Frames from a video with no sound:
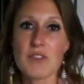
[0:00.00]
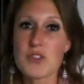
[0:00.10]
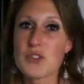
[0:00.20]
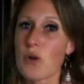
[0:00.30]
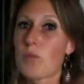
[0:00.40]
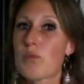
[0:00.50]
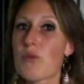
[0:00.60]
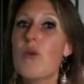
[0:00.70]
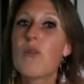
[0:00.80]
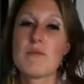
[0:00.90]
it's your own
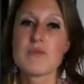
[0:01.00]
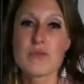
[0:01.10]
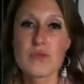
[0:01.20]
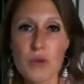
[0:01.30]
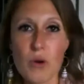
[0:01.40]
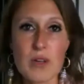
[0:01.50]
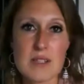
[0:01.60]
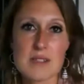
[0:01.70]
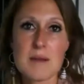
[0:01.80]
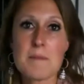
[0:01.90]
programs and
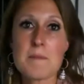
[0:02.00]
stories.